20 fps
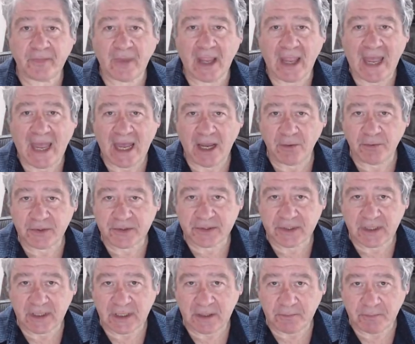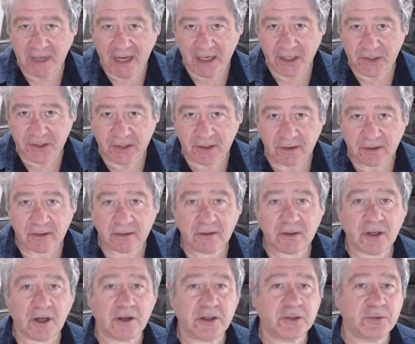how is the patient
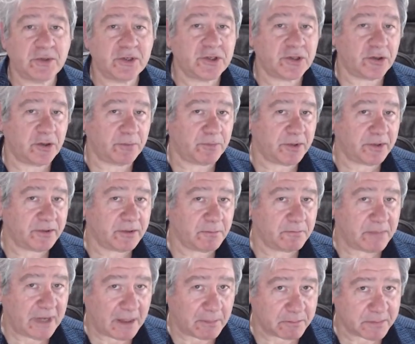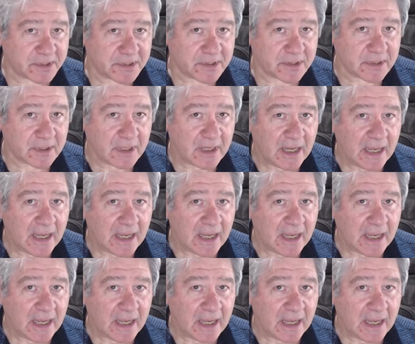going to interpret the bumps?